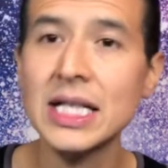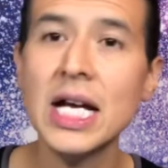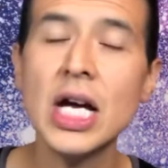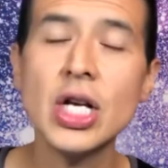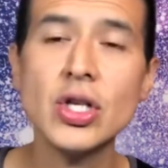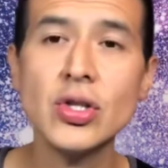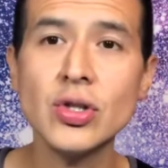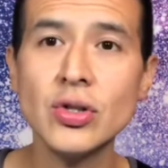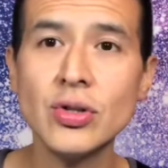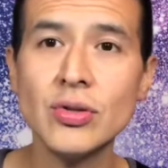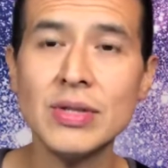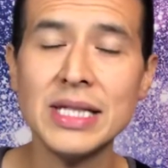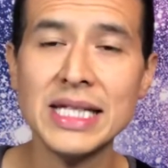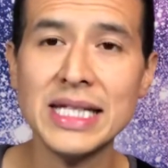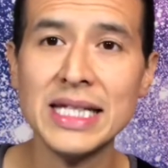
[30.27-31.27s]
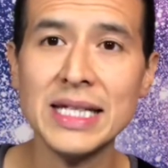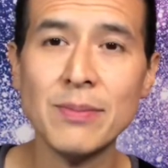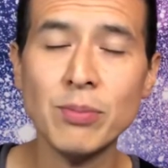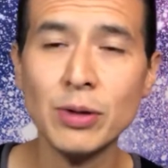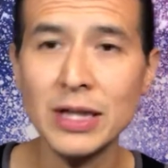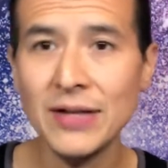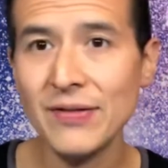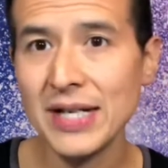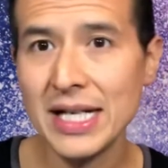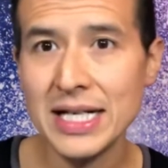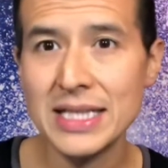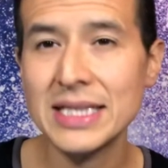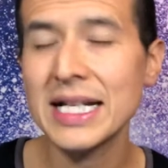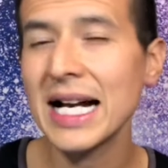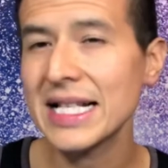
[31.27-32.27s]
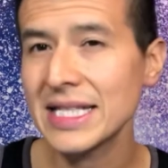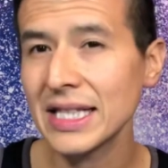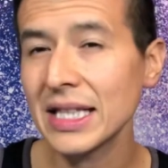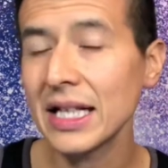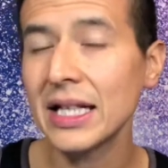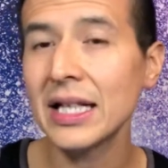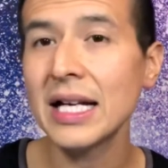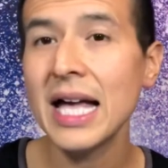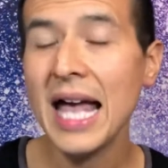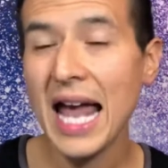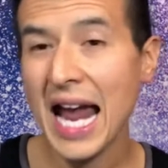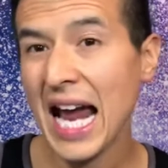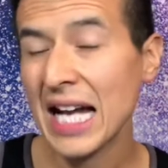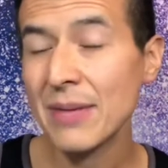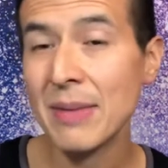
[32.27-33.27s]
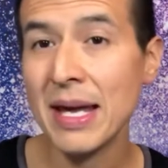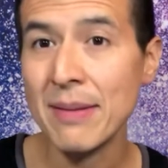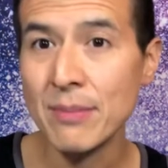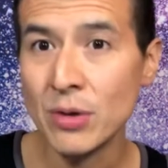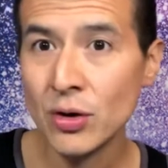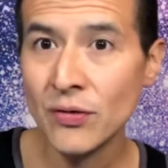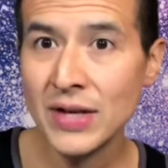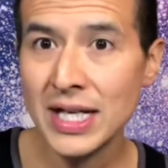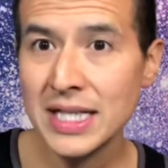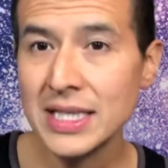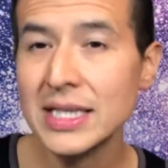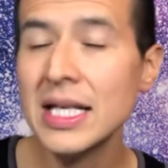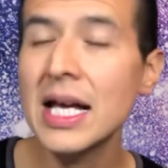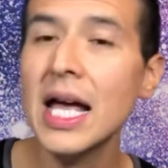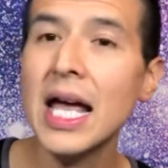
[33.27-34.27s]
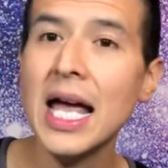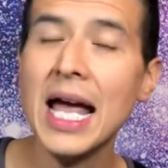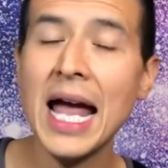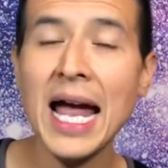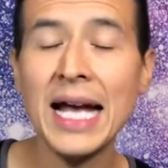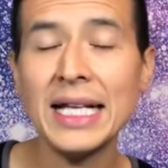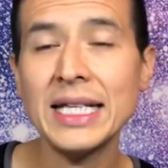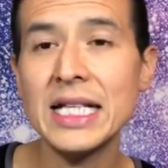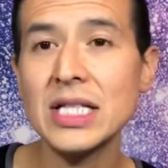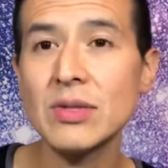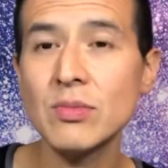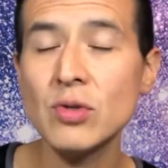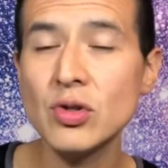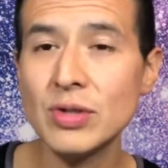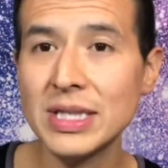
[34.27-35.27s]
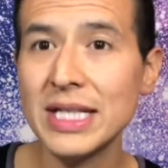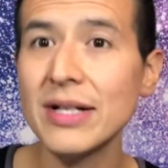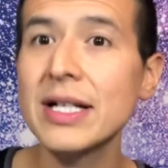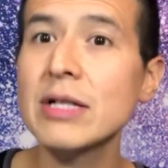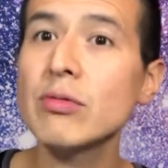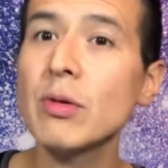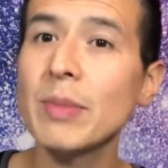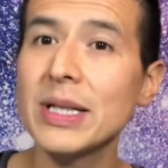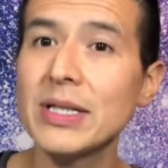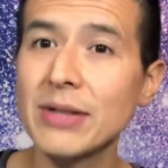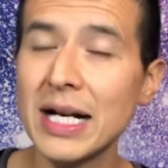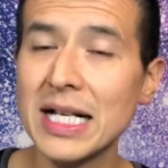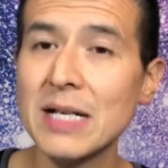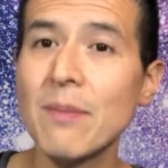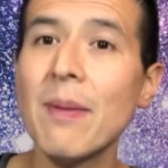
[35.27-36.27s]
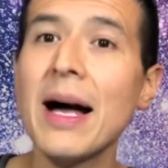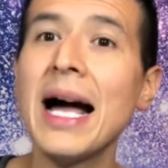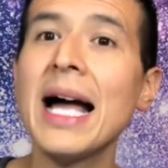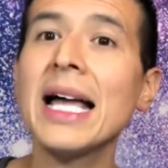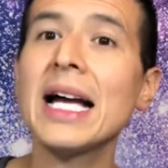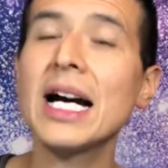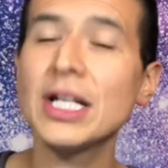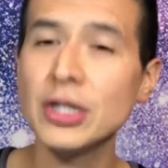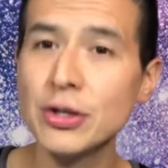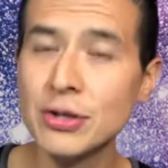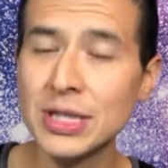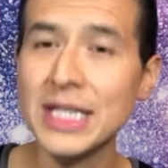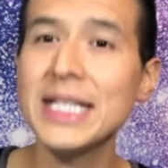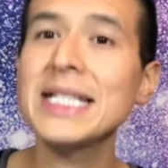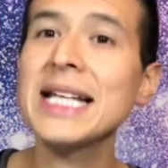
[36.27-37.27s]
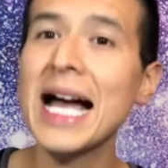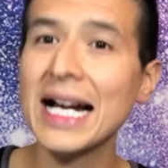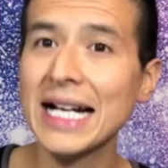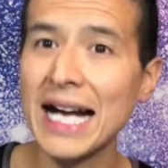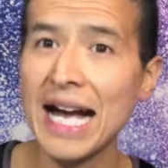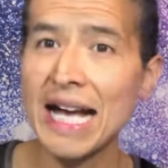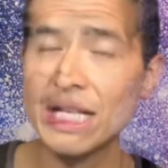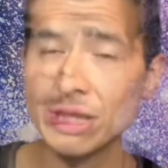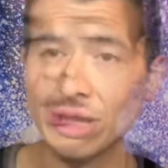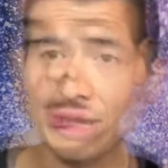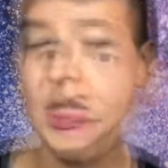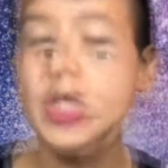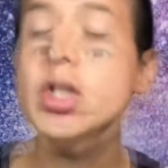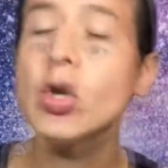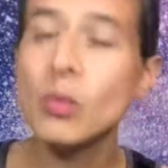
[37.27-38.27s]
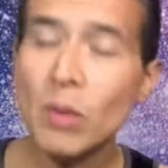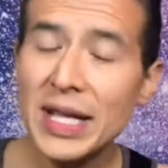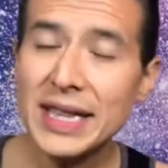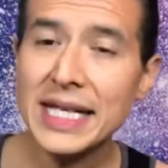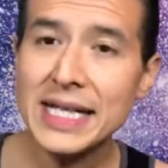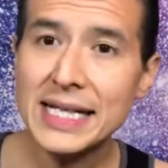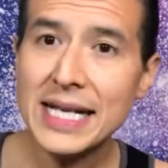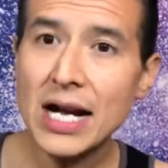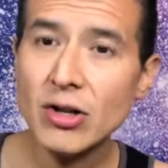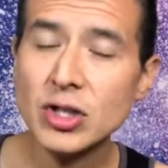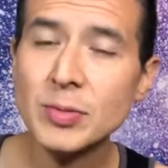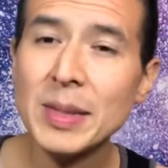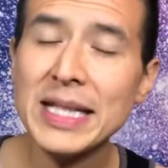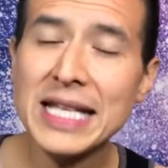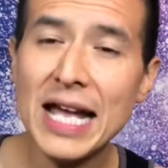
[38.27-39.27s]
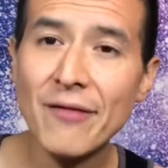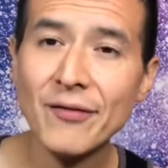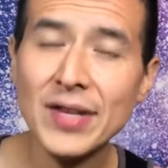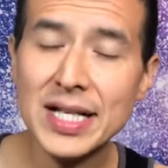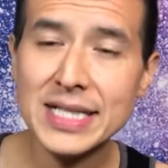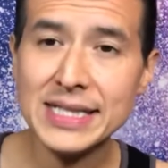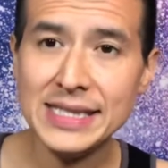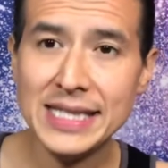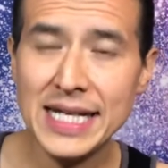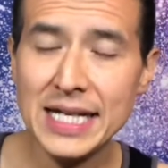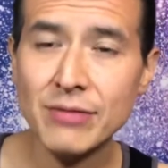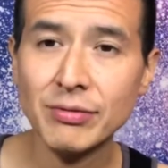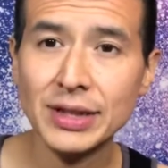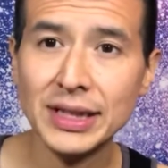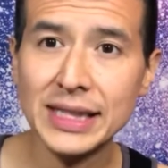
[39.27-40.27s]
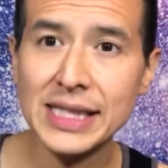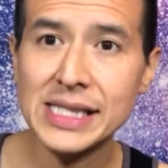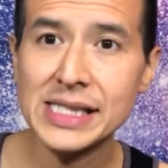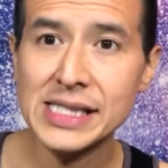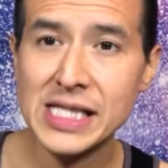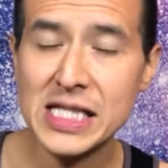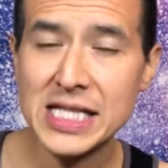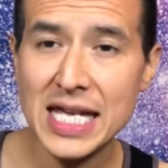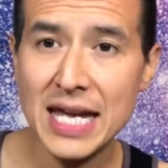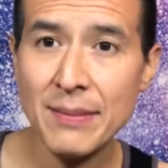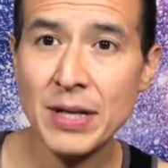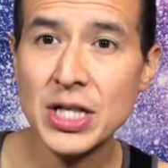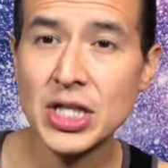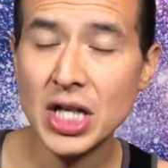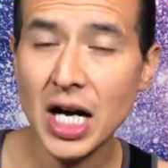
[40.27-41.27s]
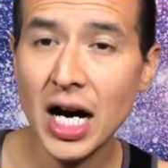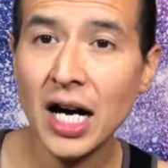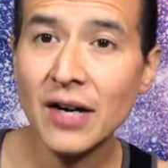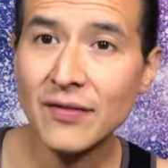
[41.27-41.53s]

to the previous Godzilla anime movies. And this new series will be directed by Atsushi Takahashi. So with the announcement, Netflix did release this image of